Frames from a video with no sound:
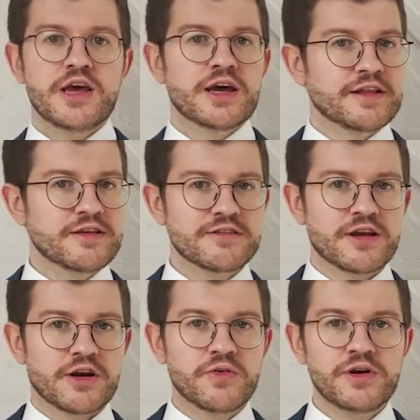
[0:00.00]
and this
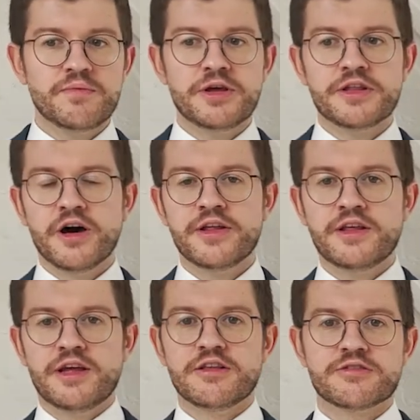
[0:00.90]
can only be done
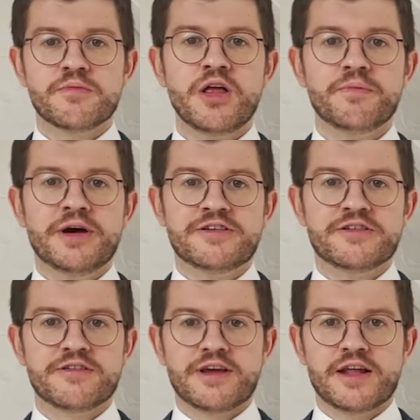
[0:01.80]
in small
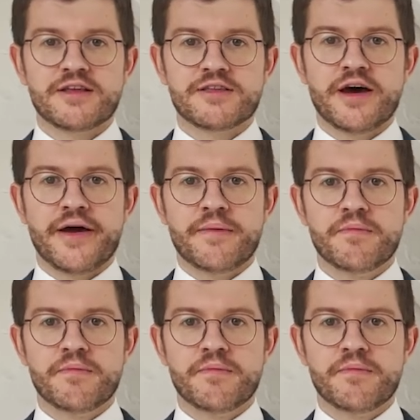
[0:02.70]
batches at a time.